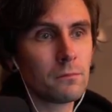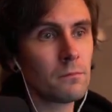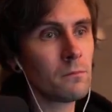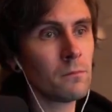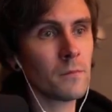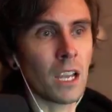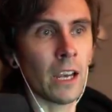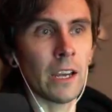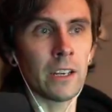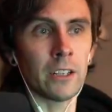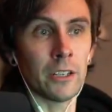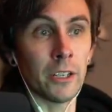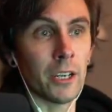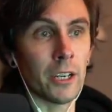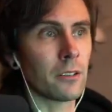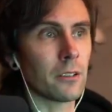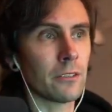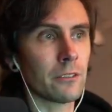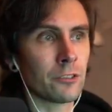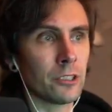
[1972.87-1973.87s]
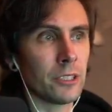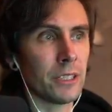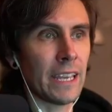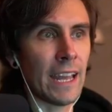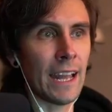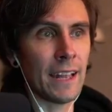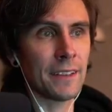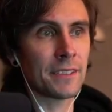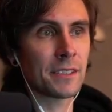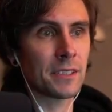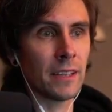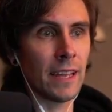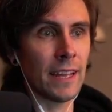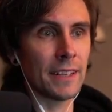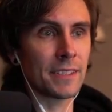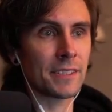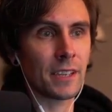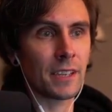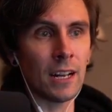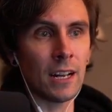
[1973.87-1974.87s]
I don't know. Really adds to that
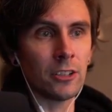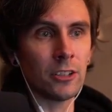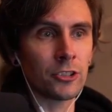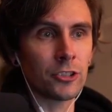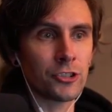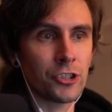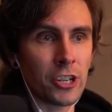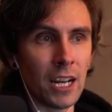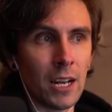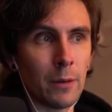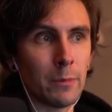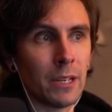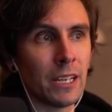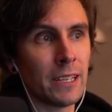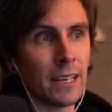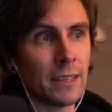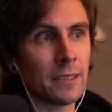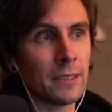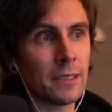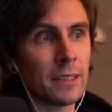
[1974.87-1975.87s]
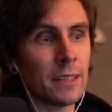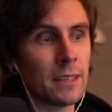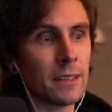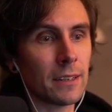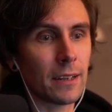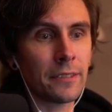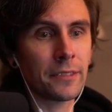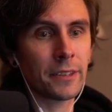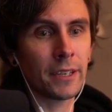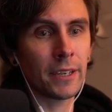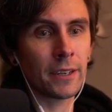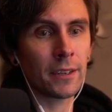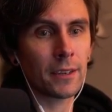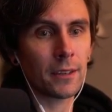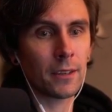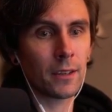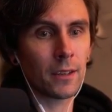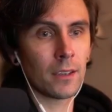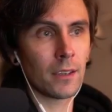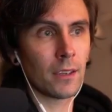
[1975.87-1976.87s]
Scholar job identity, I think.
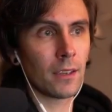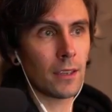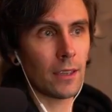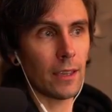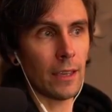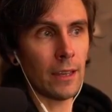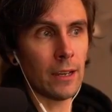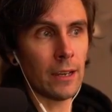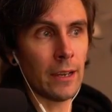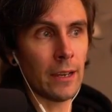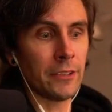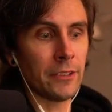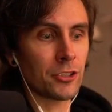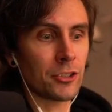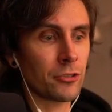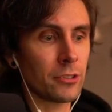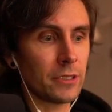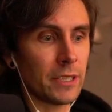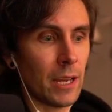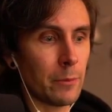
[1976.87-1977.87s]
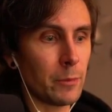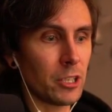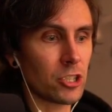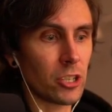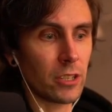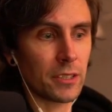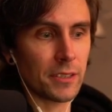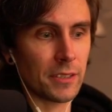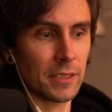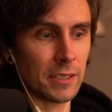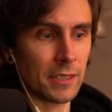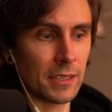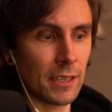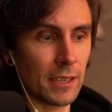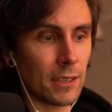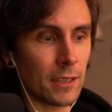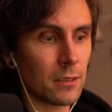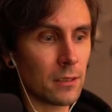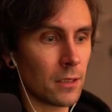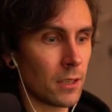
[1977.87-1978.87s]
There's really not much else to
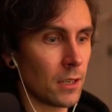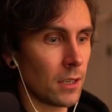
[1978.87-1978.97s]
say.